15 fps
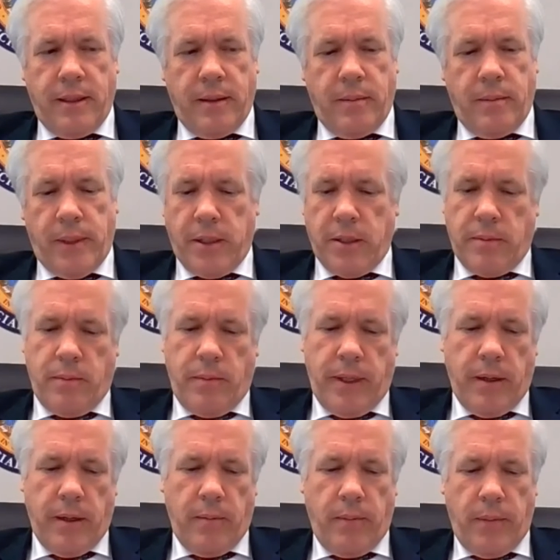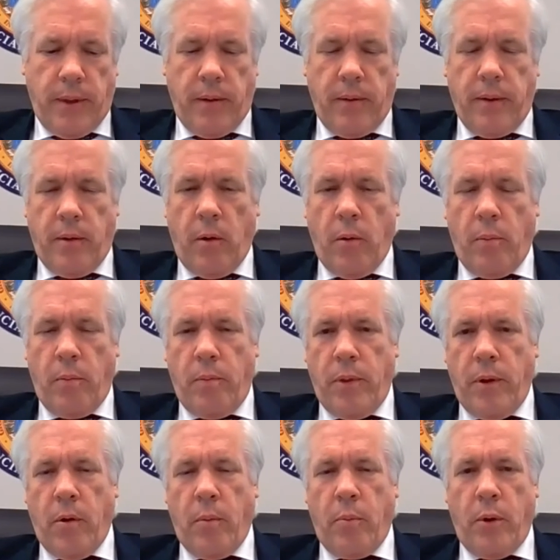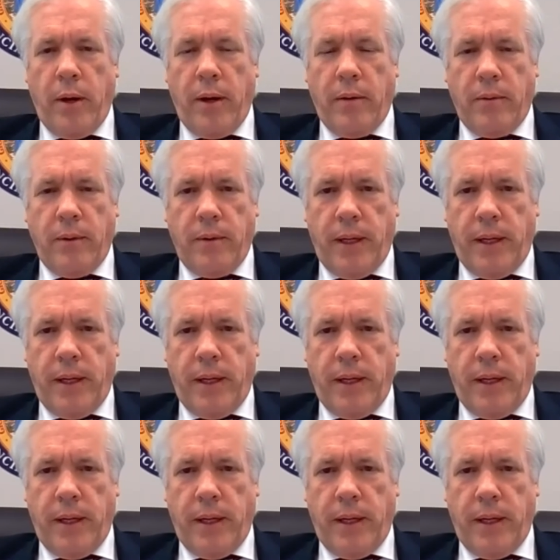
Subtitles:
because the whole point of